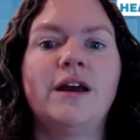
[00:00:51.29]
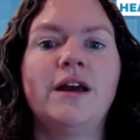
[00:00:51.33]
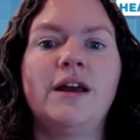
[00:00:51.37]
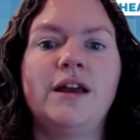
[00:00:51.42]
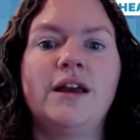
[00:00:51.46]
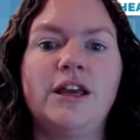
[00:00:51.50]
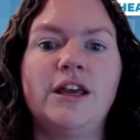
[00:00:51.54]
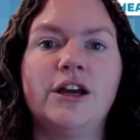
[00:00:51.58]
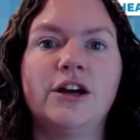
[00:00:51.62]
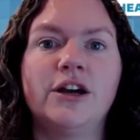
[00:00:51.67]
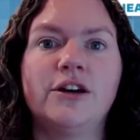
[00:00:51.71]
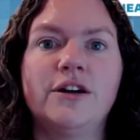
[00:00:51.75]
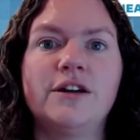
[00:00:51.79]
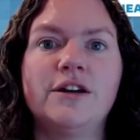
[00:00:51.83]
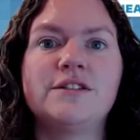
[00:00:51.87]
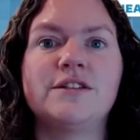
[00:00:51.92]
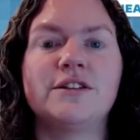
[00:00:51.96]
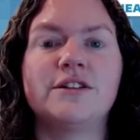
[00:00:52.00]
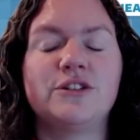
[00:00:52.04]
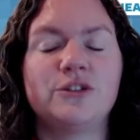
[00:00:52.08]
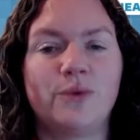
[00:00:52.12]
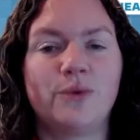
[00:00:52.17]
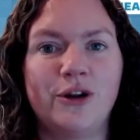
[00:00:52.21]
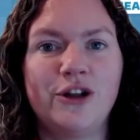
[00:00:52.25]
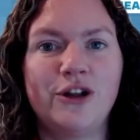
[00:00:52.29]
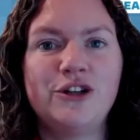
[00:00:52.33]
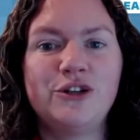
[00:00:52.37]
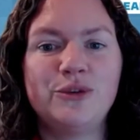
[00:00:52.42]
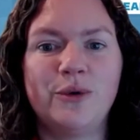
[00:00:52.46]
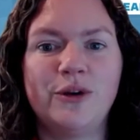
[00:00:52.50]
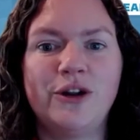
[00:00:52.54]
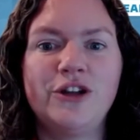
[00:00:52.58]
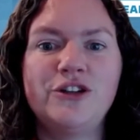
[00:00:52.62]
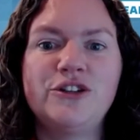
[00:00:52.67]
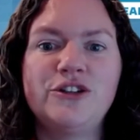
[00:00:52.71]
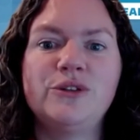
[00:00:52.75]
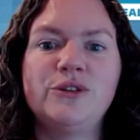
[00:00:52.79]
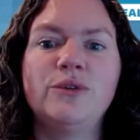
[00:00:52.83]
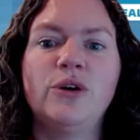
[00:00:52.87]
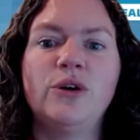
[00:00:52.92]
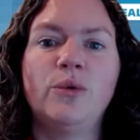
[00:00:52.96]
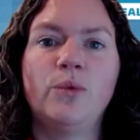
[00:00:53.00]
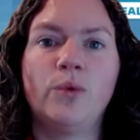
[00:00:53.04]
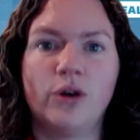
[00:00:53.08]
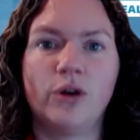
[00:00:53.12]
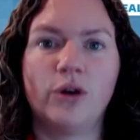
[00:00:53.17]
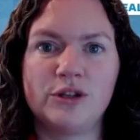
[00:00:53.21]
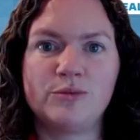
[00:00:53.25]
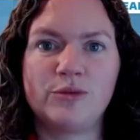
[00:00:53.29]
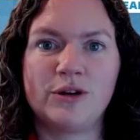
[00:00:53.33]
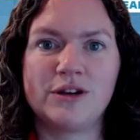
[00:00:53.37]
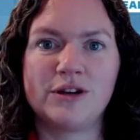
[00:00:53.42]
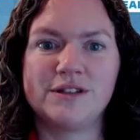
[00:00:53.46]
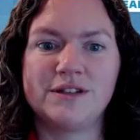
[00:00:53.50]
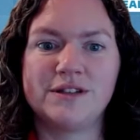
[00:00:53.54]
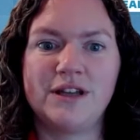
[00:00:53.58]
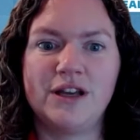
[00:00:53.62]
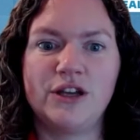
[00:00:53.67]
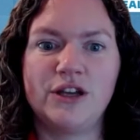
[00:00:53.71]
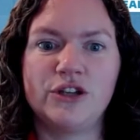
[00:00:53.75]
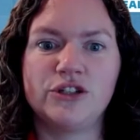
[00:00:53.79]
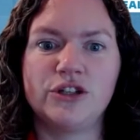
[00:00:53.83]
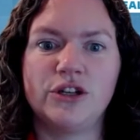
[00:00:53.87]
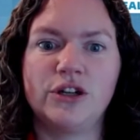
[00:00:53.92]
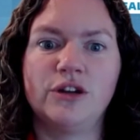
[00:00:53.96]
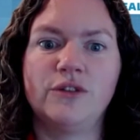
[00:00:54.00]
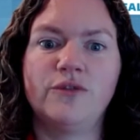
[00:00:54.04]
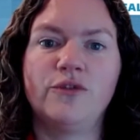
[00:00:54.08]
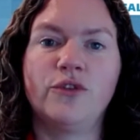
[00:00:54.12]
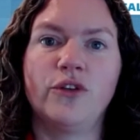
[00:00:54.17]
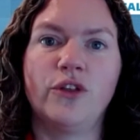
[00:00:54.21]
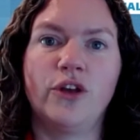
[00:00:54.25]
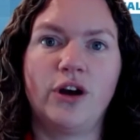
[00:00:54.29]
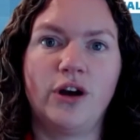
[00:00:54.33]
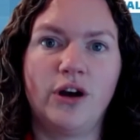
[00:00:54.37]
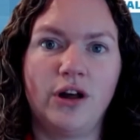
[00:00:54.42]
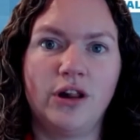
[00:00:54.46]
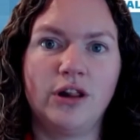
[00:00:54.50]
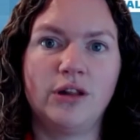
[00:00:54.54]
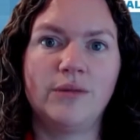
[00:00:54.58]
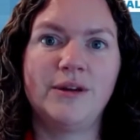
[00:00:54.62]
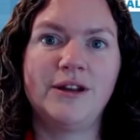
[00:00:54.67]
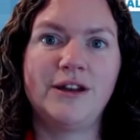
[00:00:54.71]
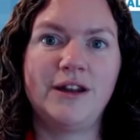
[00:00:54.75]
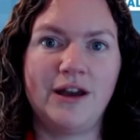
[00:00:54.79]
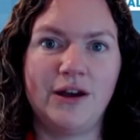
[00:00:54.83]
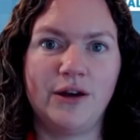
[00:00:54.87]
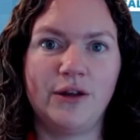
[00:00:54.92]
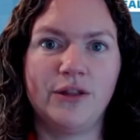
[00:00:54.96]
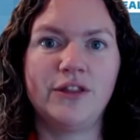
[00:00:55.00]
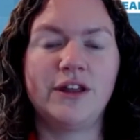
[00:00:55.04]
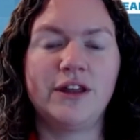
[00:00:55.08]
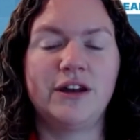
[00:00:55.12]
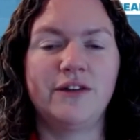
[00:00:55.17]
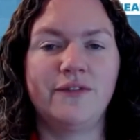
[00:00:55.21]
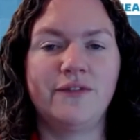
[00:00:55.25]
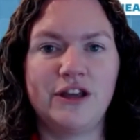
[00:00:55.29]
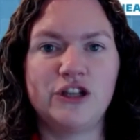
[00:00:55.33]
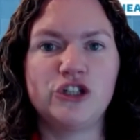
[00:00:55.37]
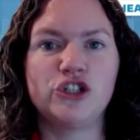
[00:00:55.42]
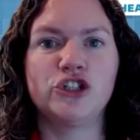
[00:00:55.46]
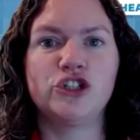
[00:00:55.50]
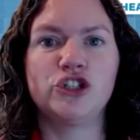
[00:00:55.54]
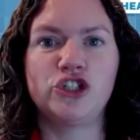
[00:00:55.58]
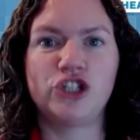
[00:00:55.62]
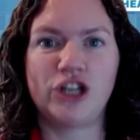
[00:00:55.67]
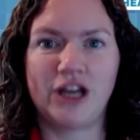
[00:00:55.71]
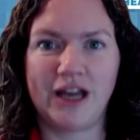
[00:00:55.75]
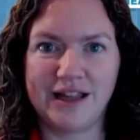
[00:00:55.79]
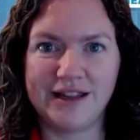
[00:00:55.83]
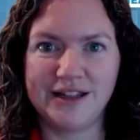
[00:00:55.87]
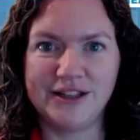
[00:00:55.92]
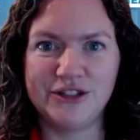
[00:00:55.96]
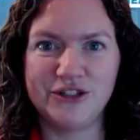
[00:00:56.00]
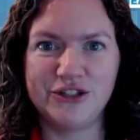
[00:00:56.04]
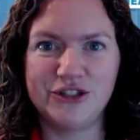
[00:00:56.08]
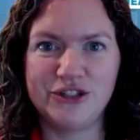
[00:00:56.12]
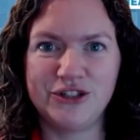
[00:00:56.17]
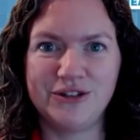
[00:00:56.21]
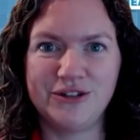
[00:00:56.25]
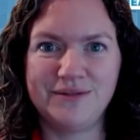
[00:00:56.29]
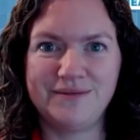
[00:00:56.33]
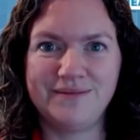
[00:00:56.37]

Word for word: here is the 2022 awards presentation for the Hollomon Health Innovation Challenge.